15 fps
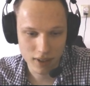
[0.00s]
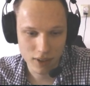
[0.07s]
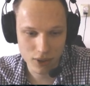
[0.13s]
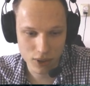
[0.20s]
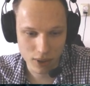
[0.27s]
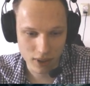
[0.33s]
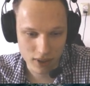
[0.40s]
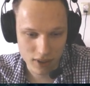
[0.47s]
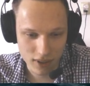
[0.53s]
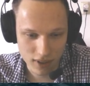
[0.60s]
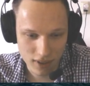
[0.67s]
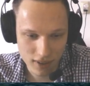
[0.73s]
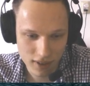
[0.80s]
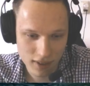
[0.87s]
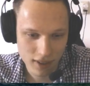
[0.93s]
Jurgensen.
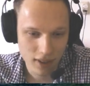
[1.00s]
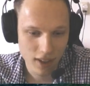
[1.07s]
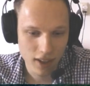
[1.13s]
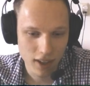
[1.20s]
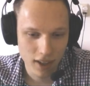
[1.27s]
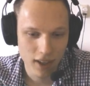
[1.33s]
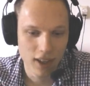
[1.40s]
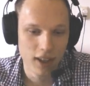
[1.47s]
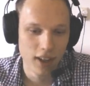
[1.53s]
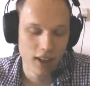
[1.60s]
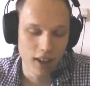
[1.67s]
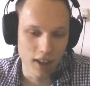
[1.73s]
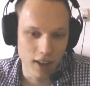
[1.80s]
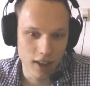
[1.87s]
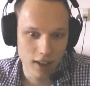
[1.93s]

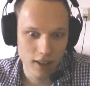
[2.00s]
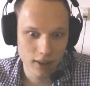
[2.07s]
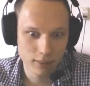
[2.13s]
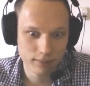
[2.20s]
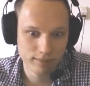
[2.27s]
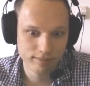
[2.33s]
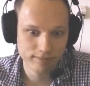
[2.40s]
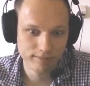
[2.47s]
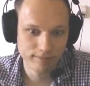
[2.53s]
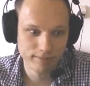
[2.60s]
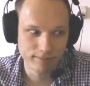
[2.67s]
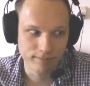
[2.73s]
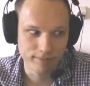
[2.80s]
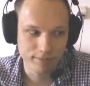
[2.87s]
Um...